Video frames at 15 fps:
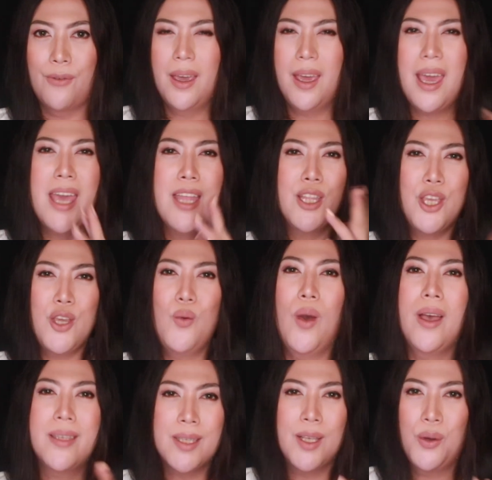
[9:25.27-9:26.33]
and you
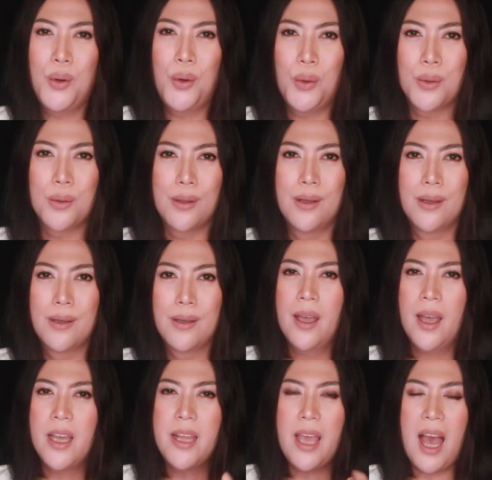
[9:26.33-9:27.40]
as a whole.
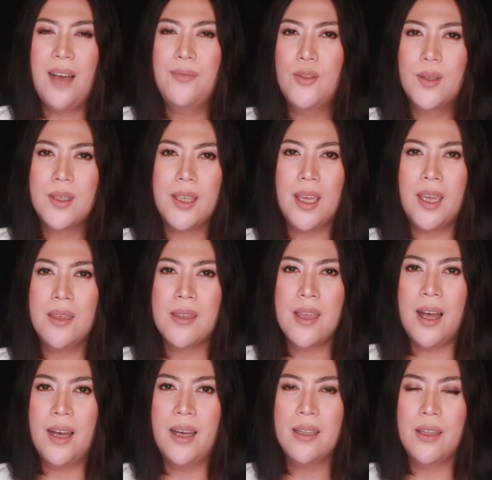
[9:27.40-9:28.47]
And I have to say
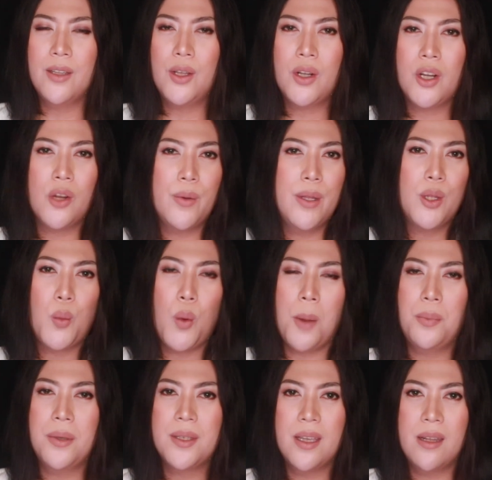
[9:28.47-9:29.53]
that the current
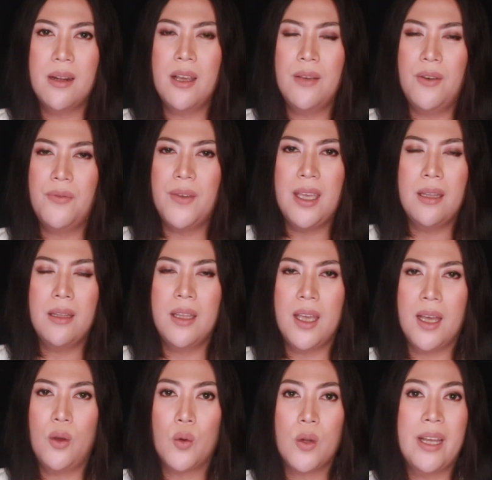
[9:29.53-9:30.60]
representative of
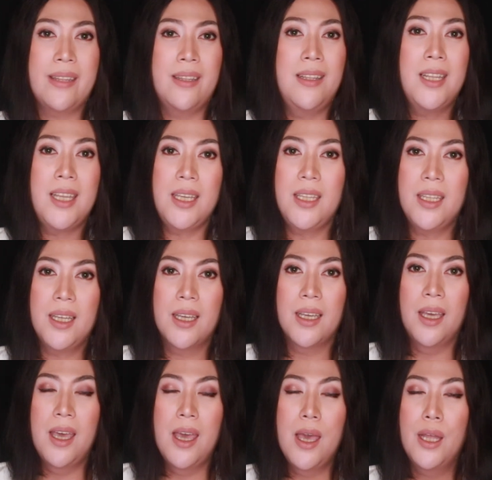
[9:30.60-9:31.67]
India, or Adeline,
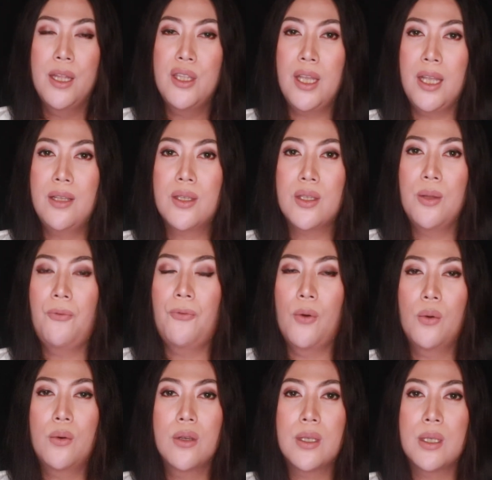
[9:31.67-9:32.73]
needs to
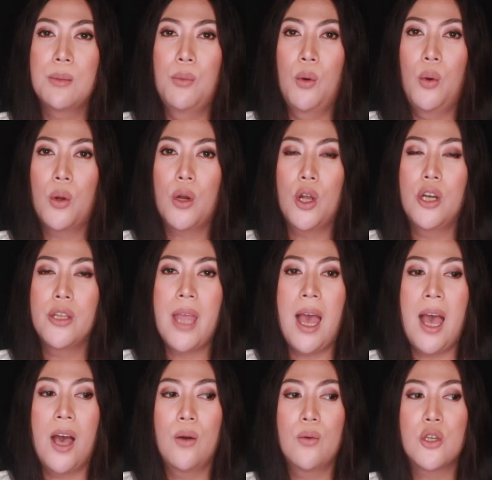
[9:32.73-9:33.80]
focus more on
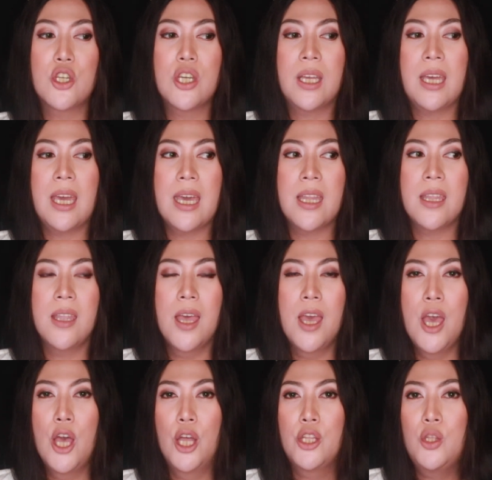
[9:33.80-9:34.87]
how she can
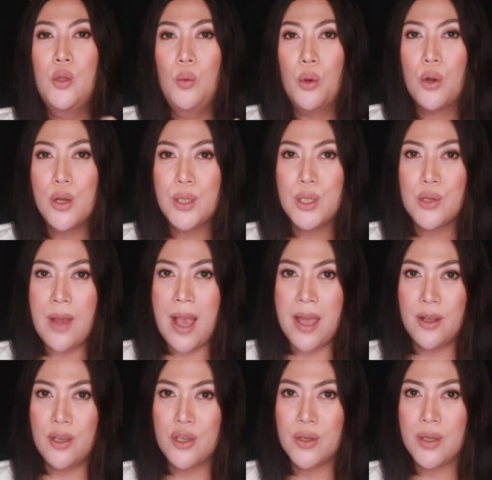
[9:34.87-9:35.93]
do her
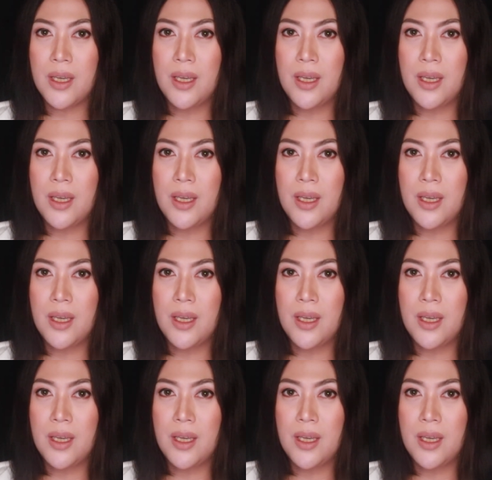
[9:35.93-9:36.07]
strategy